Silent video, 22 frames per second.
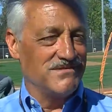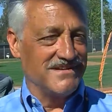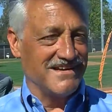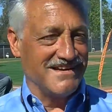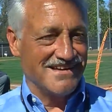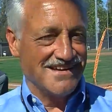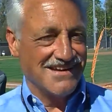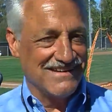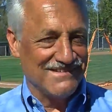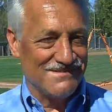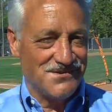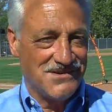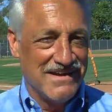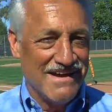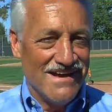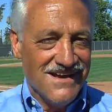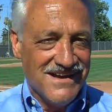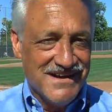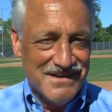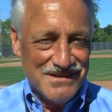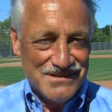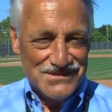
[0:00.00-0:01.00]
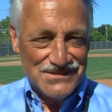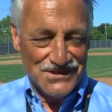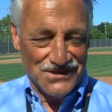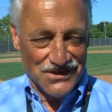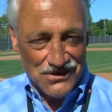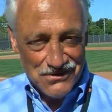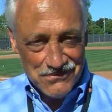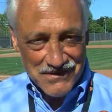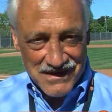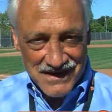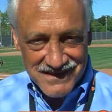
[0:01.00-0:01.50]
set against
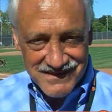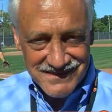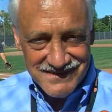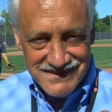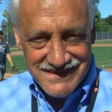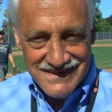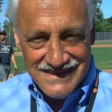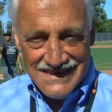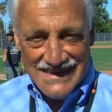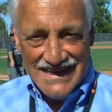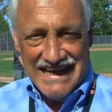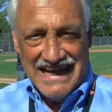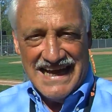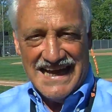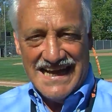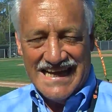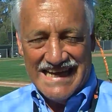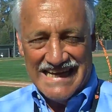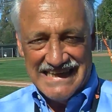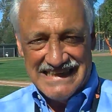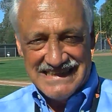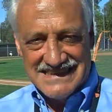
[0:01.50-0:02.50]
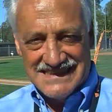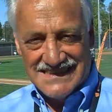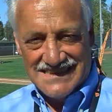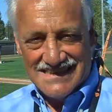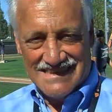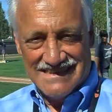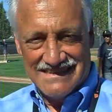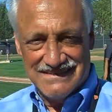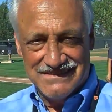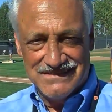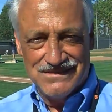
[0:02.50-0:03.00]
Sonoma. And
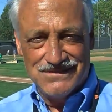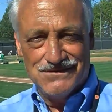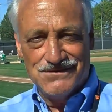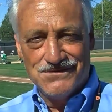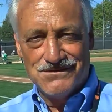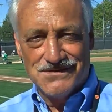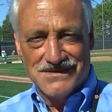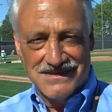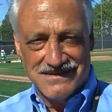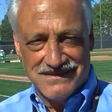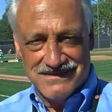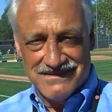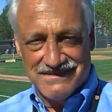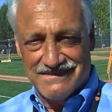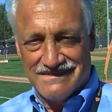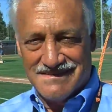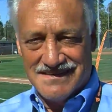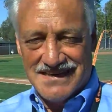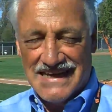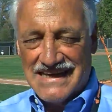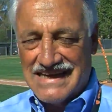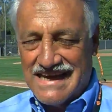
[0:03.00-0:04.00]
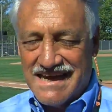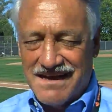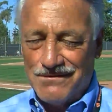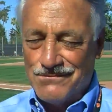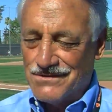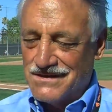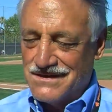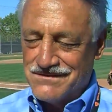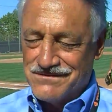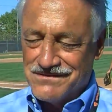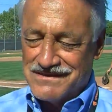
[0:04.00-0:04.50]
you can take
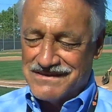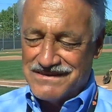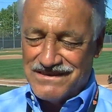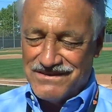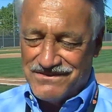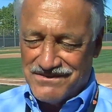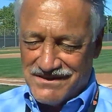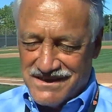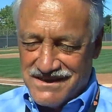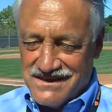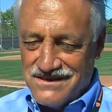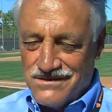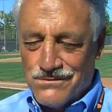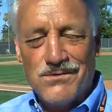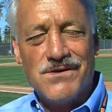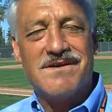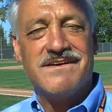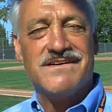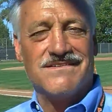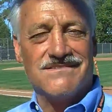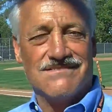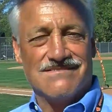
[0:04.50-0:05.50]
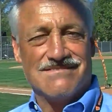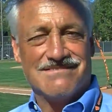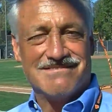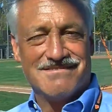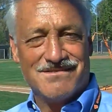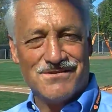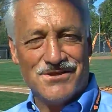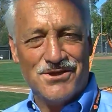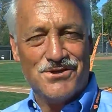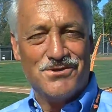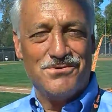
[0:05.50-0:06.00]
out whatever cliche you want to
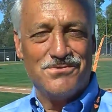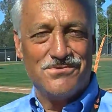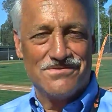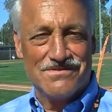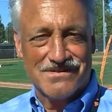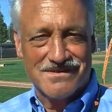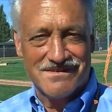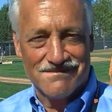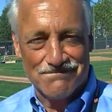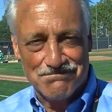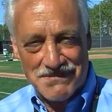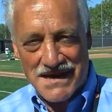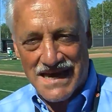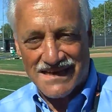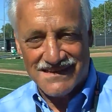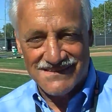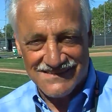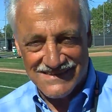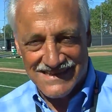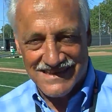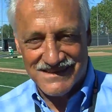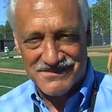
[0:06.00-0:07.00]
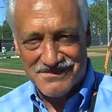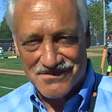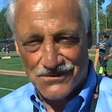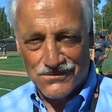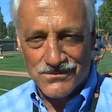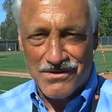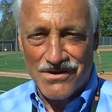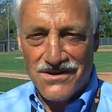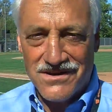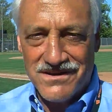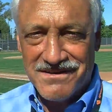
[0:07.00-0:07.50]
use, your back's against the
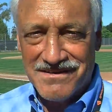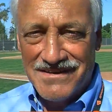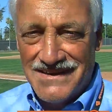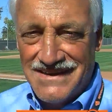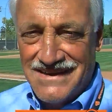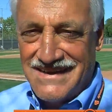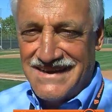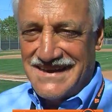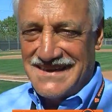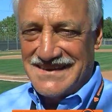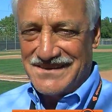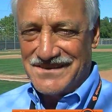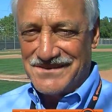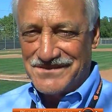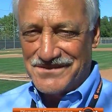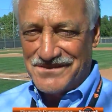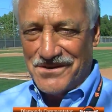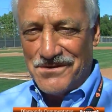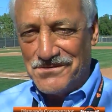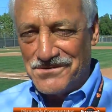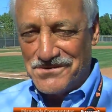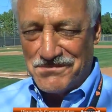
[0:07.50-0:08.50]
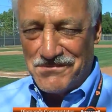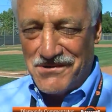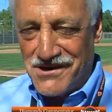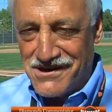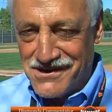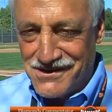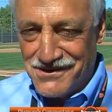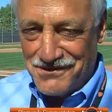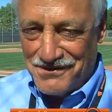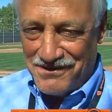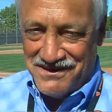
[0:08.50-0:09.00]
wall, there's no
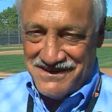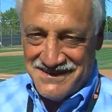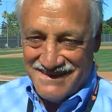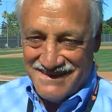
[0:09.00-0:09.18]
tomorrow,